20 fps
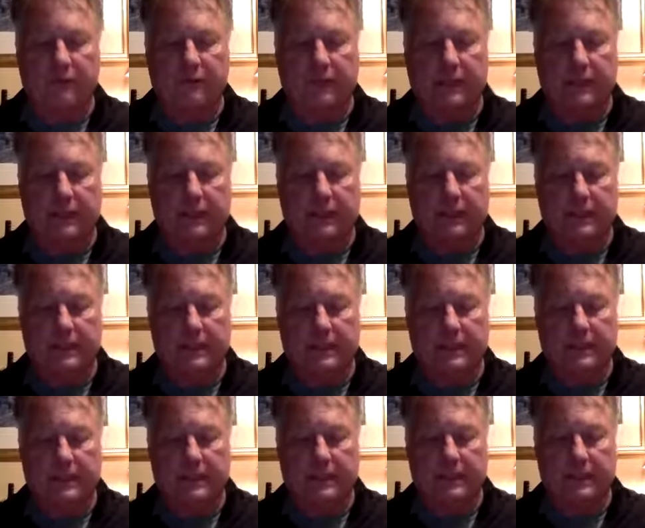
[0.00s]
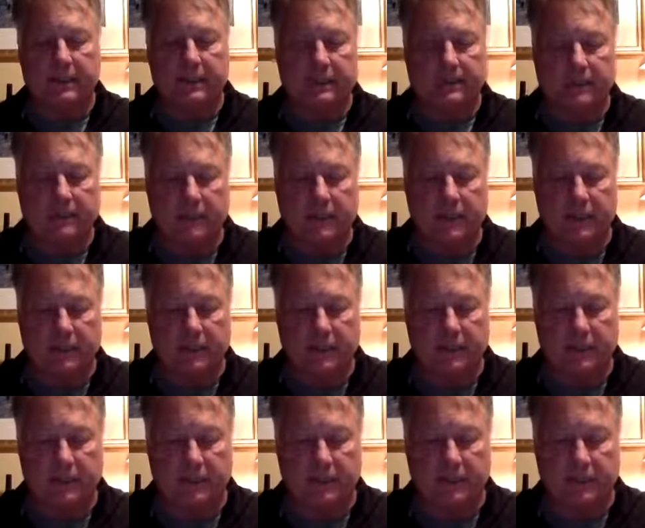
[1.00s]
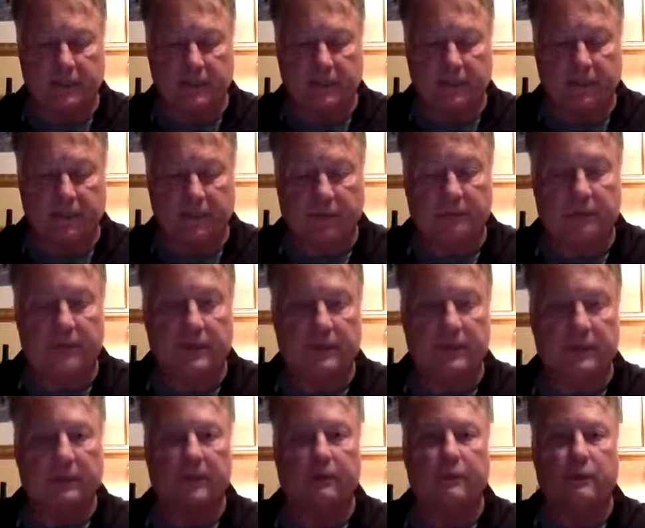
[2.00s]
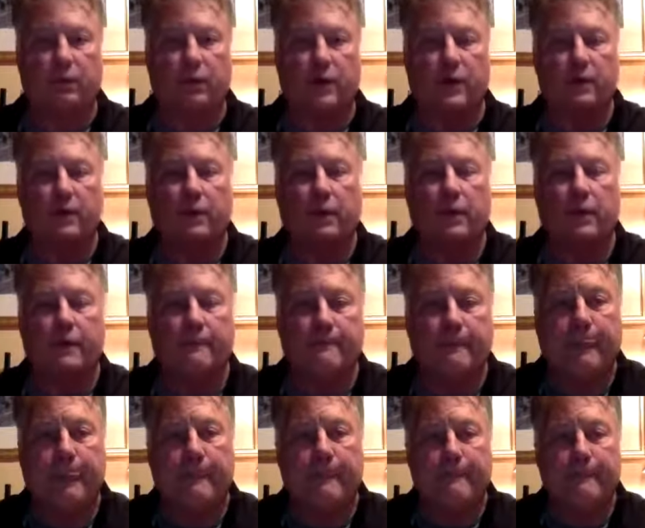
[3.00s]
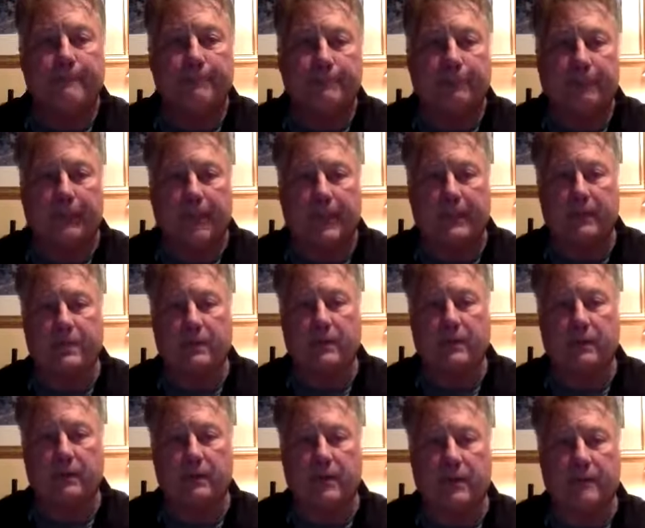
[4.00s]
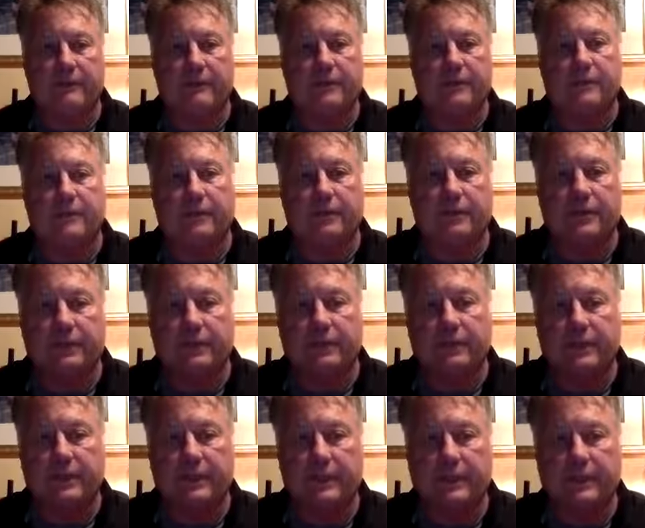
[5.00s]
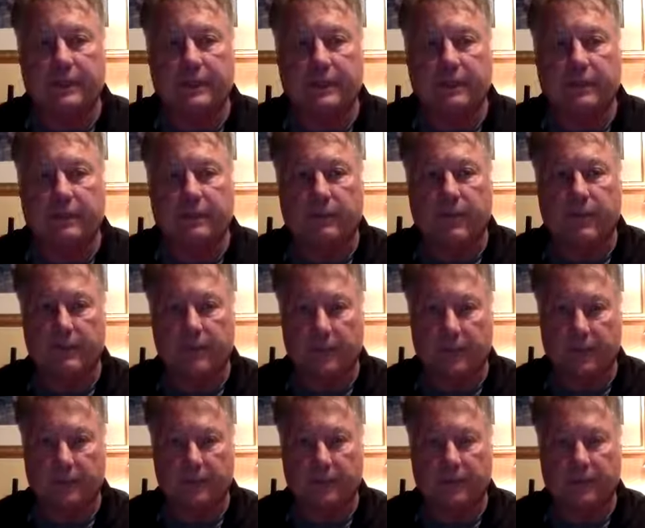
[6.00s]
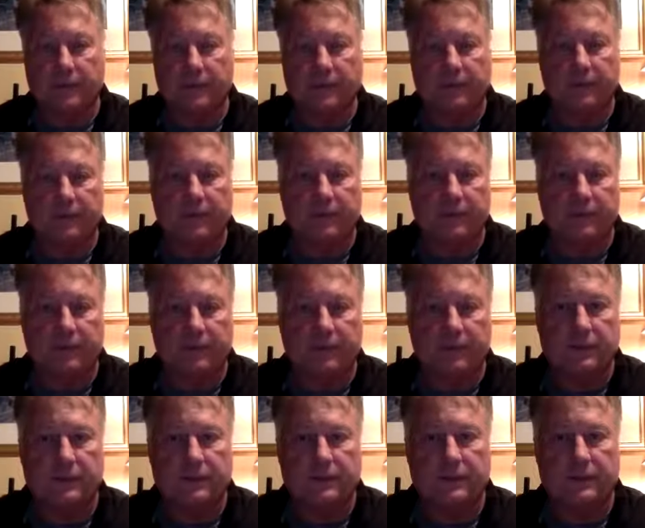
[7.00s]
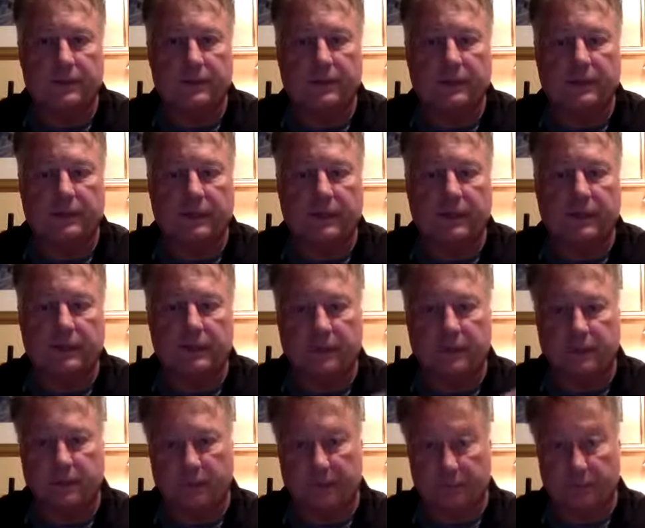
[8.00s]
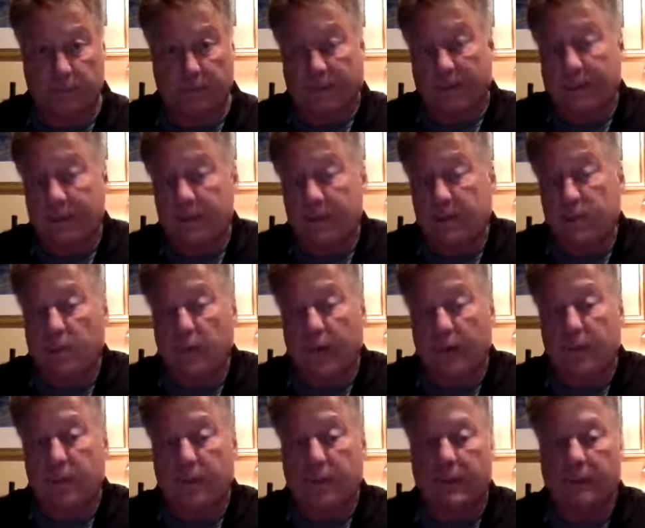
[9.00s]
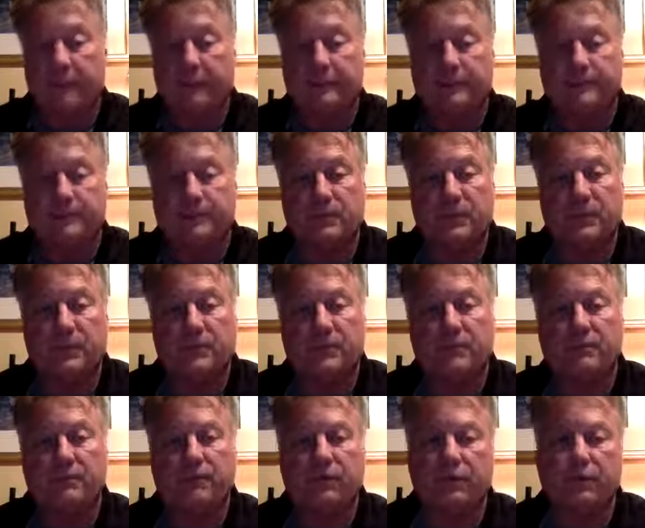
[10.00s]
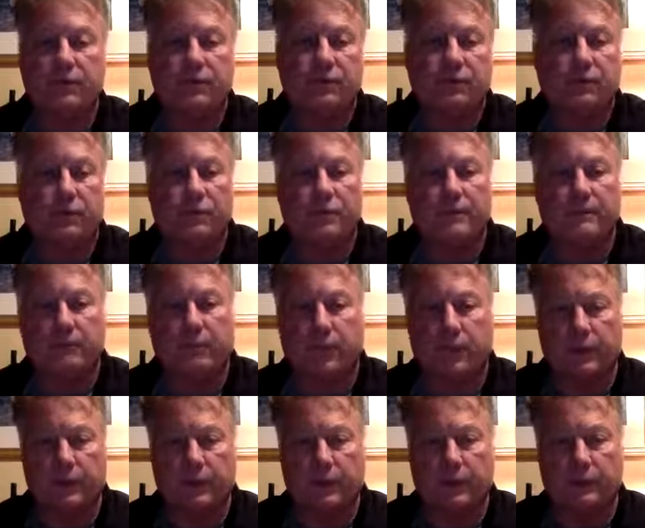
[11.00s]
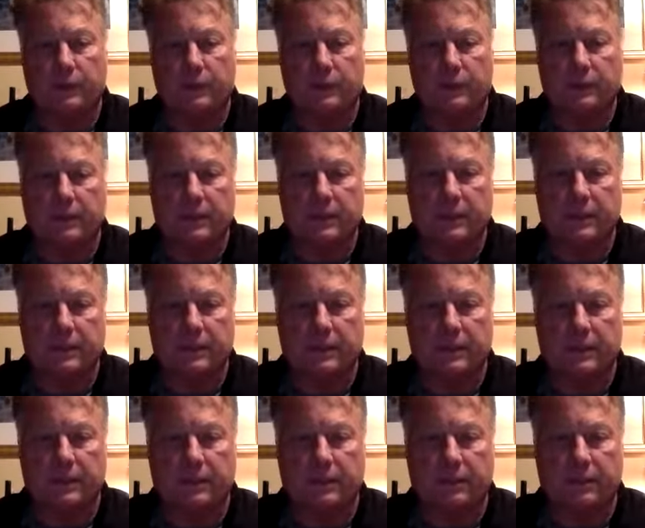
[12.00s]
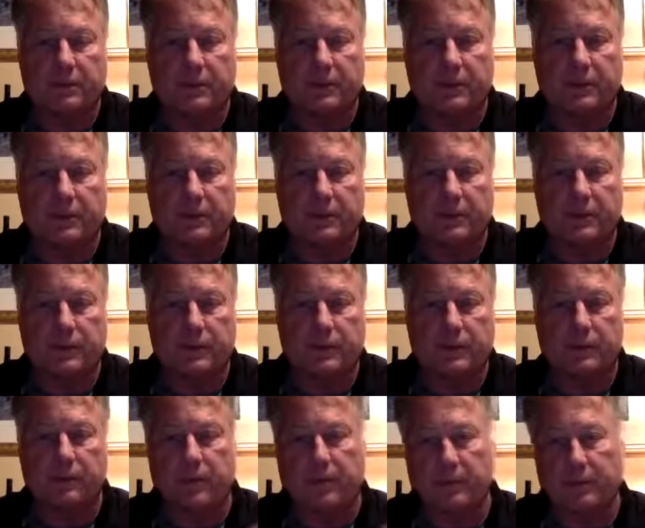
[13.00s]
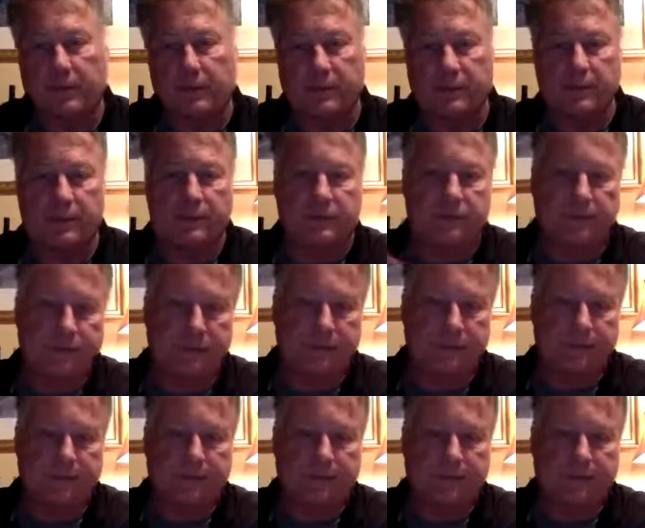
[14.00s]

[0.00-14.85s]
Ye Li's idea. She very much loves white wine. And so after producing red wine for our first few vintages, the thought was we need some white wine. And this is very true in Bordeaux as well as it is in other parts of the world where they produce red